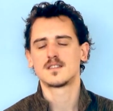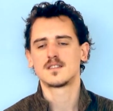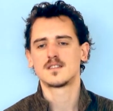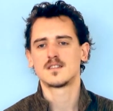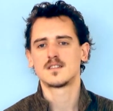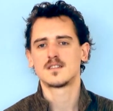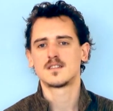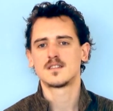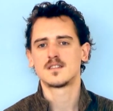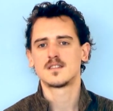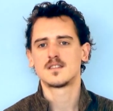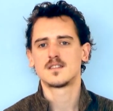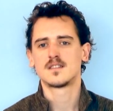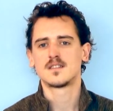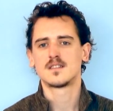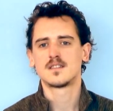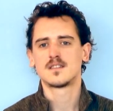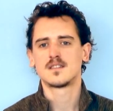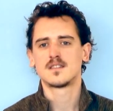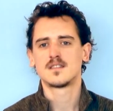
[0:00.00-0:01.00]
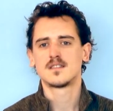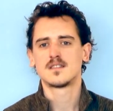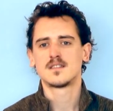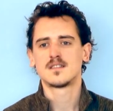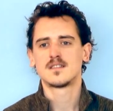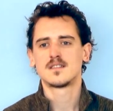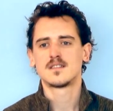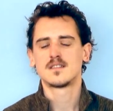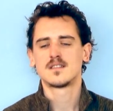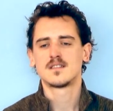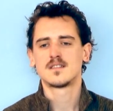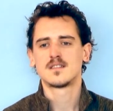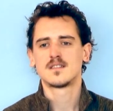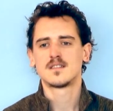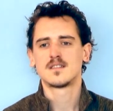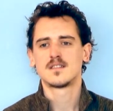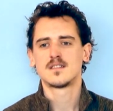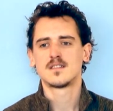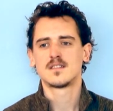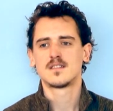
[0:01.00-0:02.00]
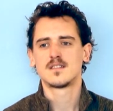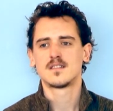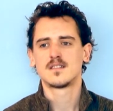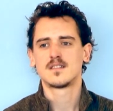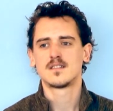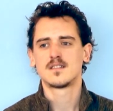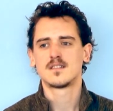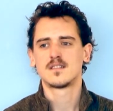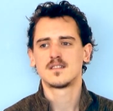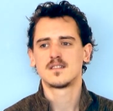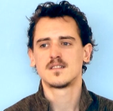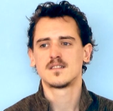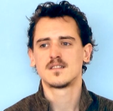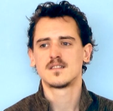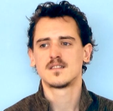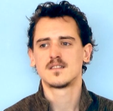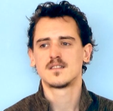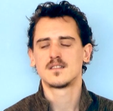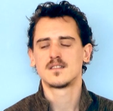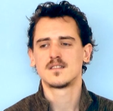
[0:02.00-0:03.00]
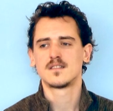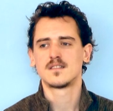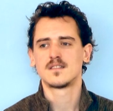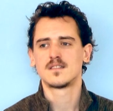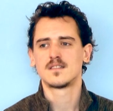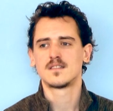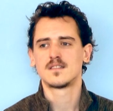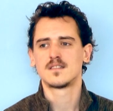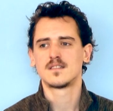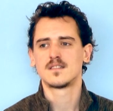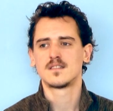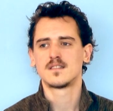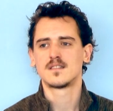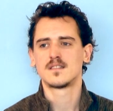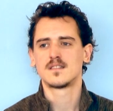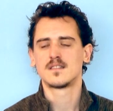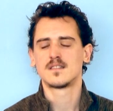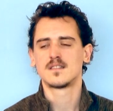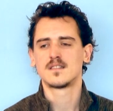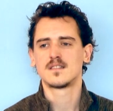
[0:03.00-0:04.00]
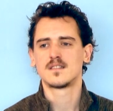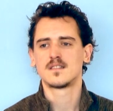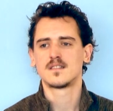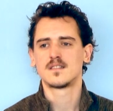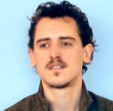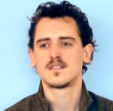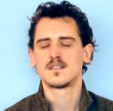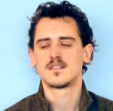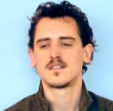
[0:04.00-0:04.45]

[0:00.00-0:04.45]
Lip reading: (silence)